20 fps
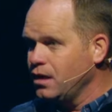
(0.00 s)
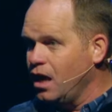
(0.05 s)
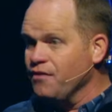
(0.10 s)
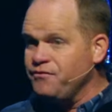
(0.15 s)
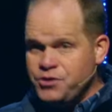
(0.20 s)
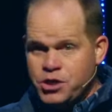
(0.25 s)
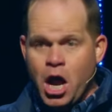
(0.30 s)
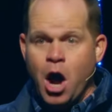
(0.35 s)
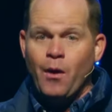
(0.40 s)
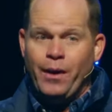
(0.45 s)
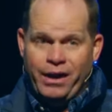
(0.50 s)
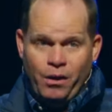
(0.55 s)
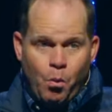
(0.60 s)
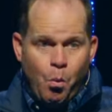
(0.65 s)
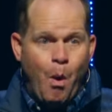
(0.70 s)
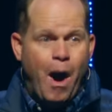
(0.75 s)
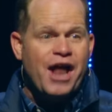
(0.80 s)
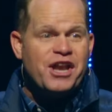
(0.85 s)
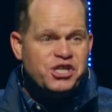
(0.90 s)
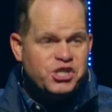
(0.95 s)
of knowing
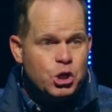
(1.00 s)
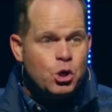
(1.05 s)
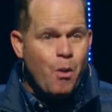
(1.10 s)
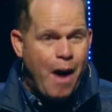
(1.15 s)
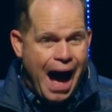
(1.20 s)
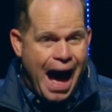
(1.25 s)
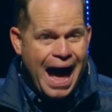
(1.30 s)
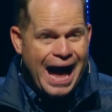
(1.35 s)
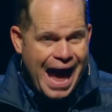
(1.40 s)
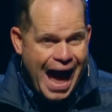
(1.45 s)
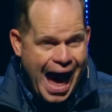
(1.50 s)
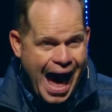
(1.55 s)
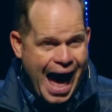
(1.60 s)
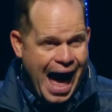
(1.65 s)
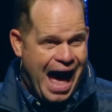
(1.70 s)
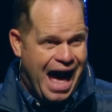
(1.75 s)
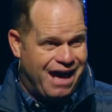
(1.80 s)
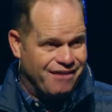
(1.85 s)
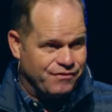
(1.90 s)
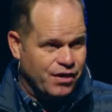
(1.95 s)
what do I
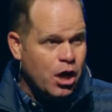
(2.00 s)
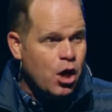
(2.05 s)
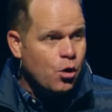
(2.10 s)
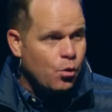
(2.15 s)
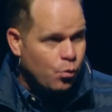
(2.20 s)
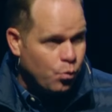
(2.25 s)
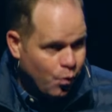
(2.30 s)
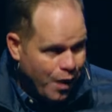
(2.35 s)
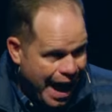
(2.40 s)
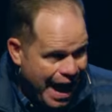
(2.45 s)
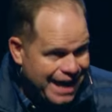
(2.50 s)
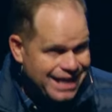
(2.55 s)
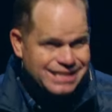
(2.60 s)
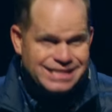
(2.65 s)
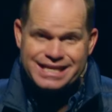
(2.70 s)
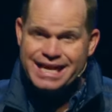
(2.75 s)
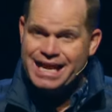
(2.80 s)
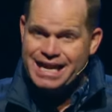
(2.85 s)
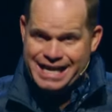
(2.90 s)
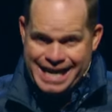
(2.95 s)
have
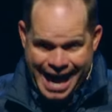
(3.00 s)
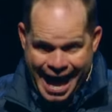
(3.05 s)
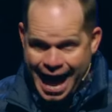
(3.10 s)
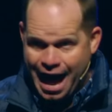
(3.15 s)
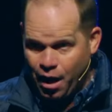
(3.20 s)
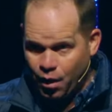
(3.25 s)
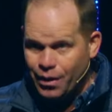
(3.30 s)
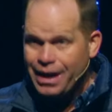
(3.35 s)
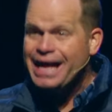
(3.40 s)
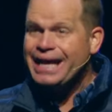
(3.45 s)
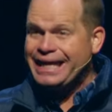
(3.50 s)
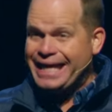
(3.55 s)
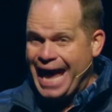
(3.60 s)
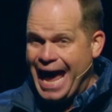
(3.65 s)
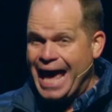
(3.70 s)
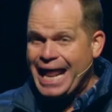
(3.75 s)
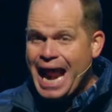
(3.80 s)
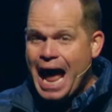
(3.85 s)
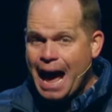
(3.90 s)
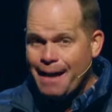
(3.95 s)
right now?
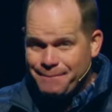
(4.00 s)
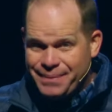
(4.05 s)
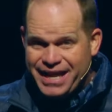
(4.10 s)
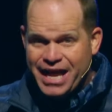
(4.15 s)
Can I